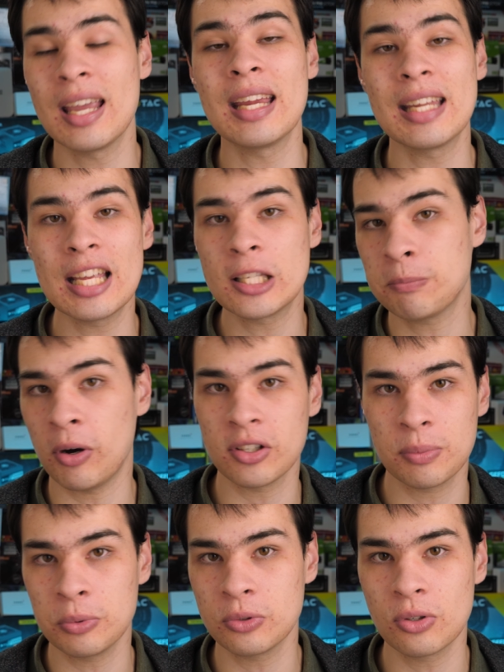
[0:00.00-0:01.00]
it is
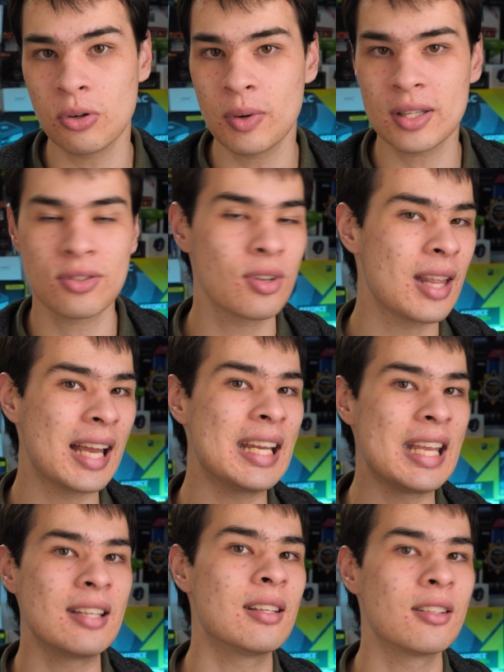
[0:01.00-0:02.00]
possible to do it, so that
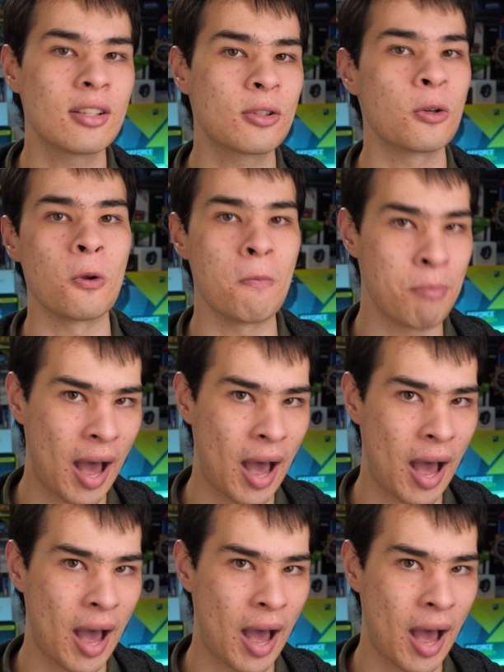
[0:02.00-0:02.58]
isn't too